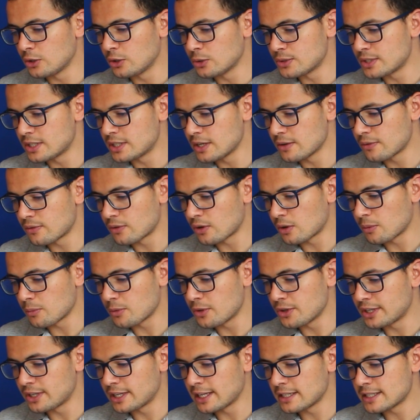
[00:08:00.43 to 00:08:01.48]
you see from
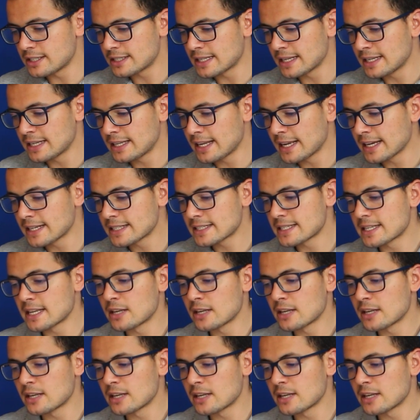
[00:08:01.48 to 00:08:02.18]
the syntax